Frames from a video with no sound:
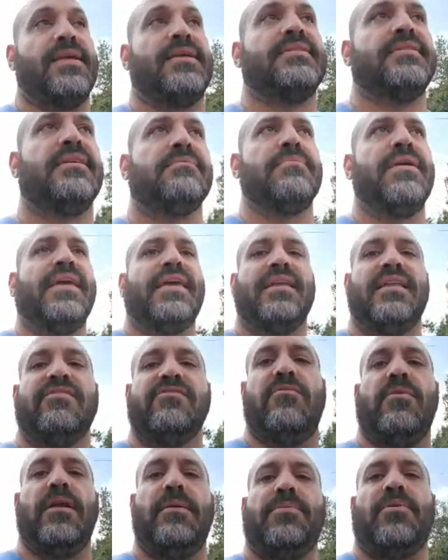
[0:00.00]
they're making
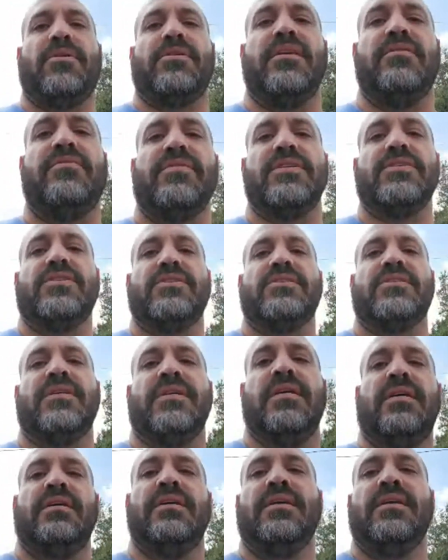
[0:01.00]
everybody part of the Avengers.
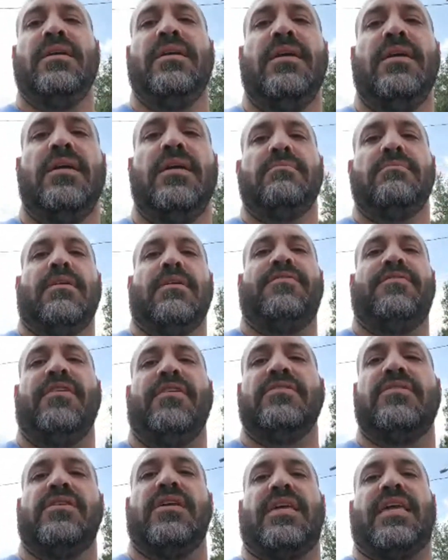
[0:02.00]
My
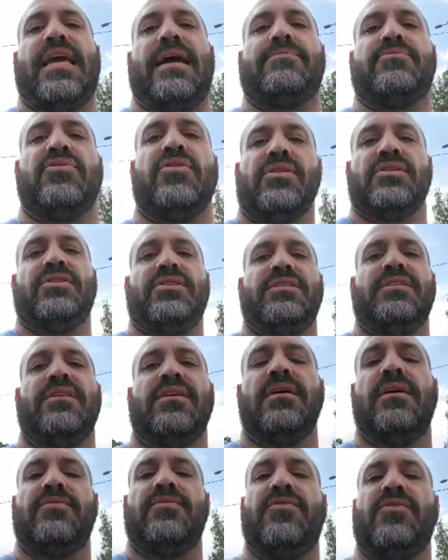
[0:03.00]
favorites are the Cap trilogy,
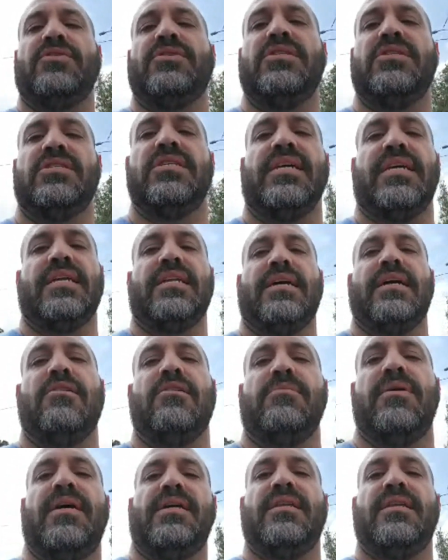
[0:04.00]
the first and second
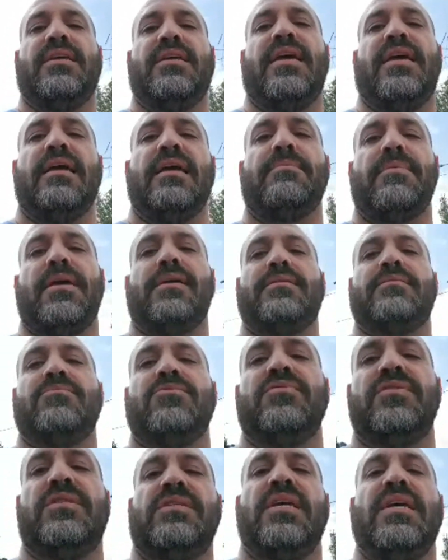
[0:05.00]
Iron Man, Ant-Man
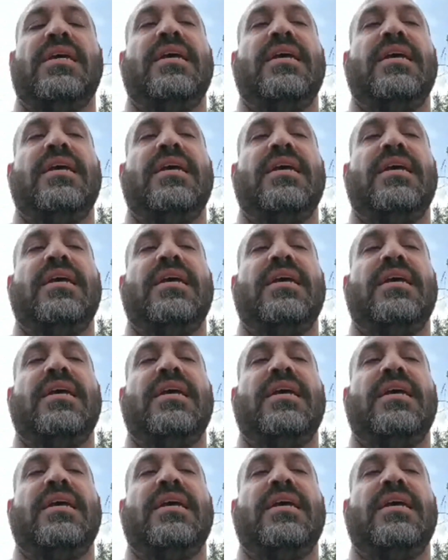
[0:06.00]
movies.